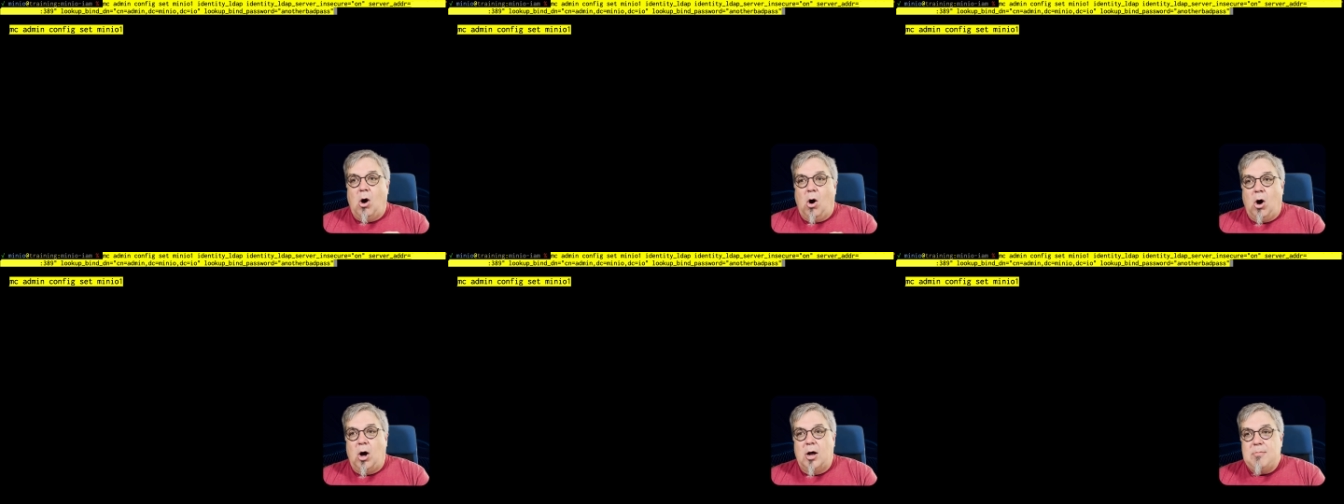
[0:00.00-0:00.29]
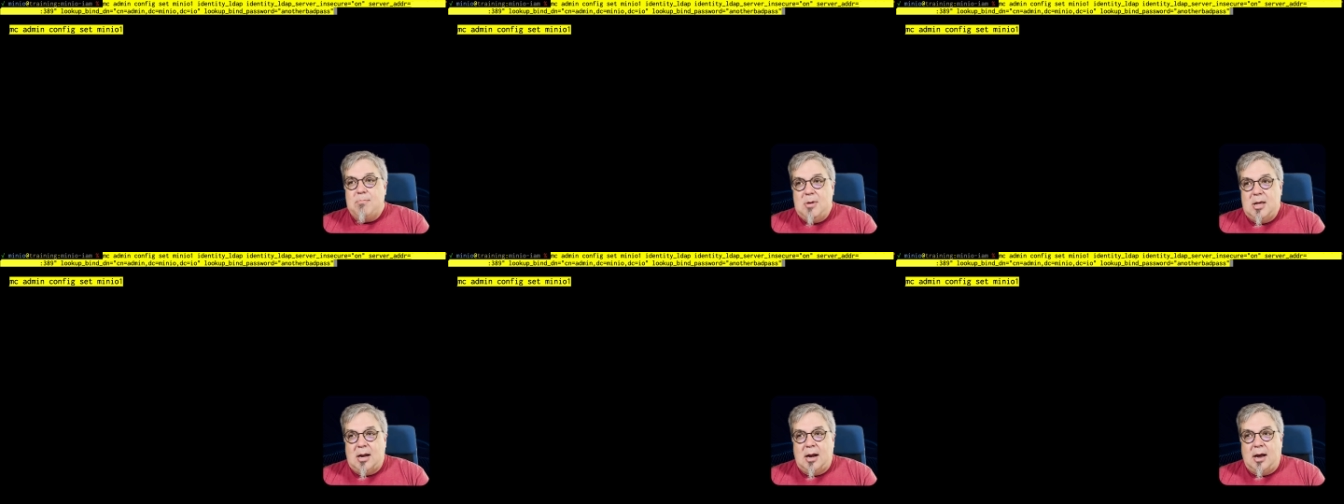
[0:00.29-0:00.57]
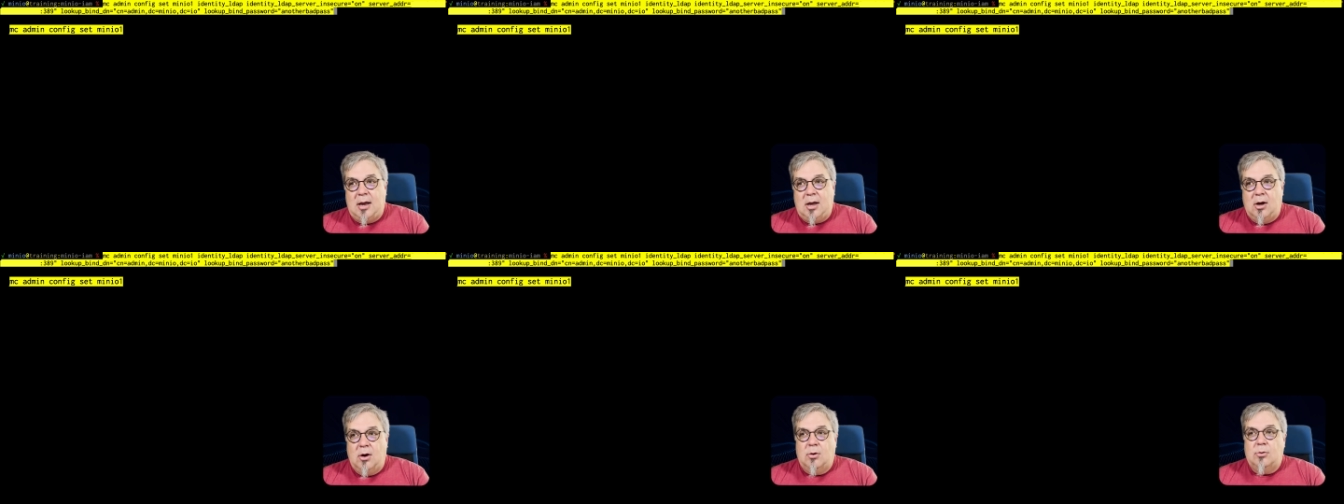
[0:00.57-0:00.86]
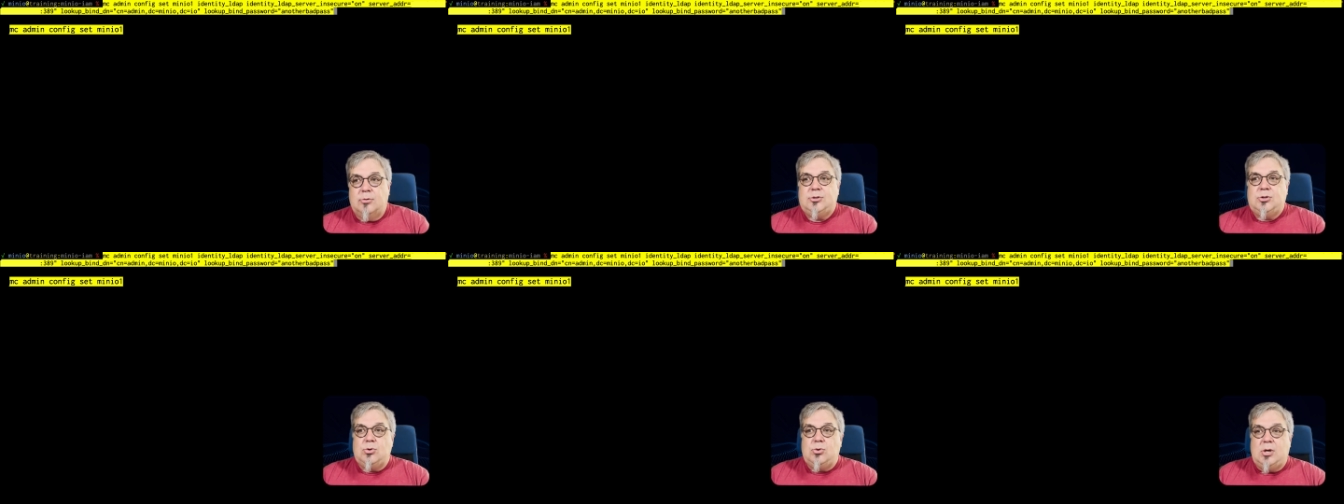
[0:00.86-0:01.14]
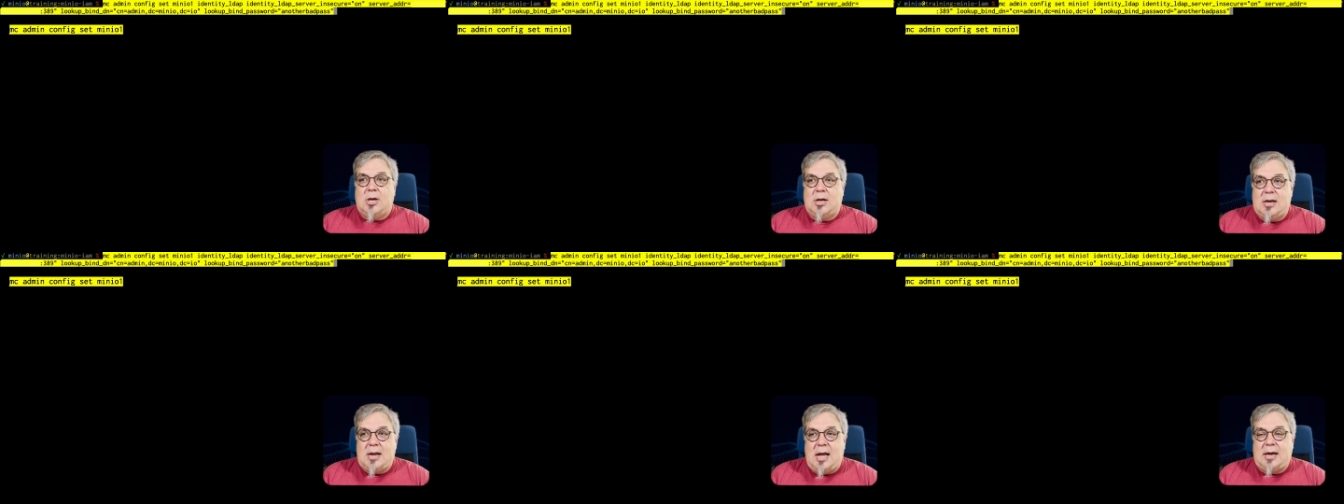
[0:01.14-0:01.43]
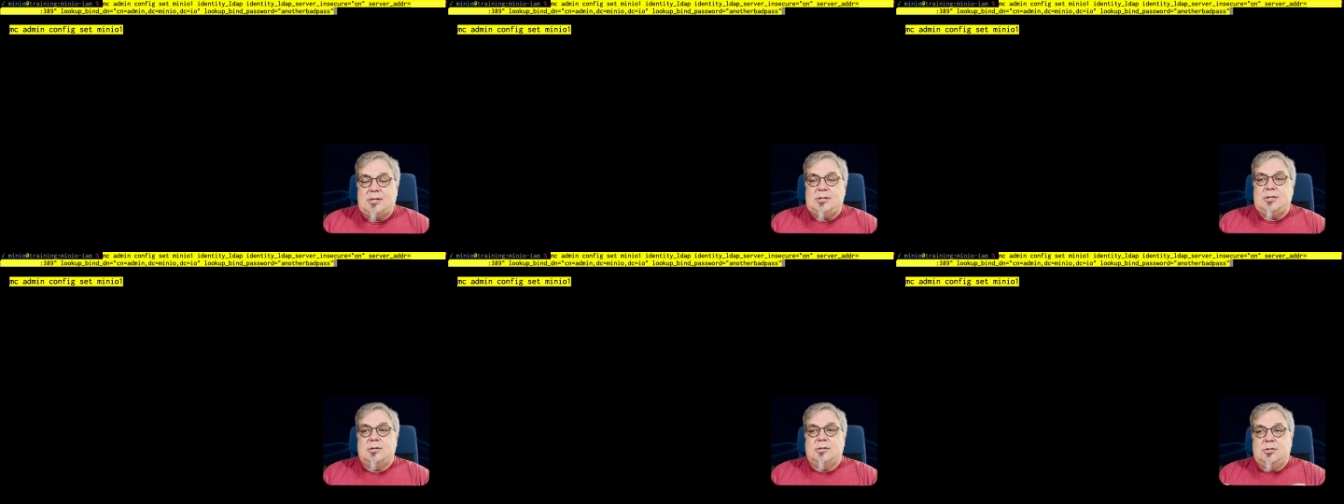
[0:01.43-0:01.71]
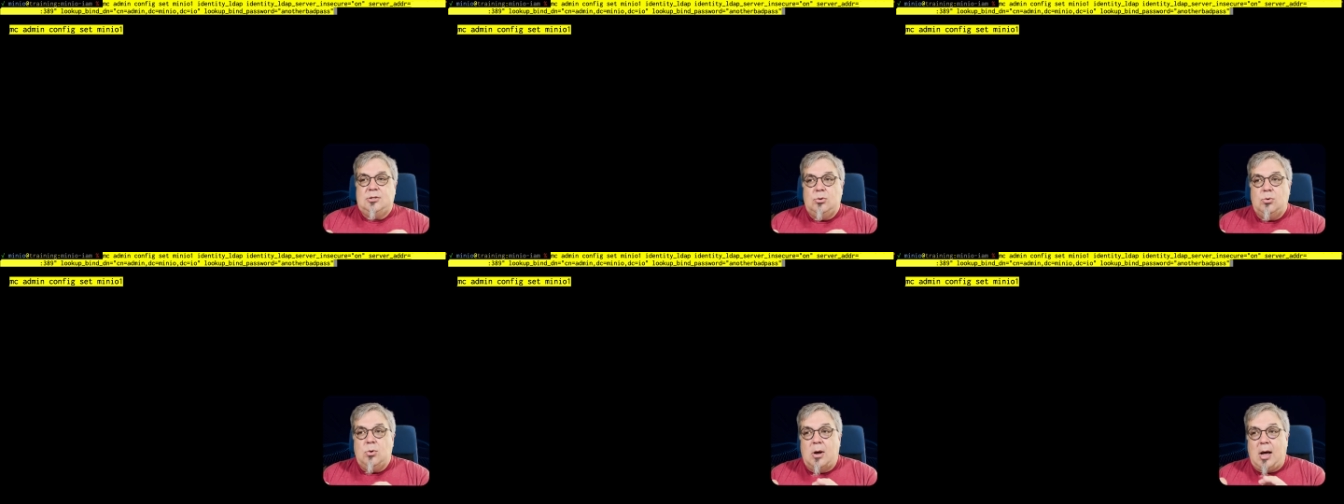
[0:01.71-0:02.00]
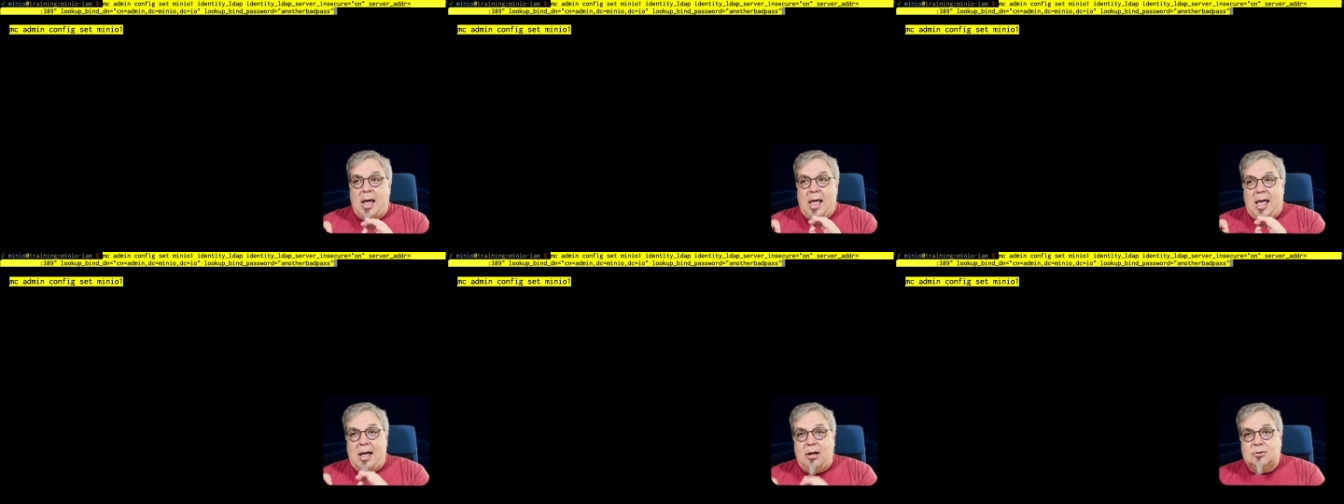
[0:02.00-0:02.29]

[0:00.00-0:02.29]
on minio to connect to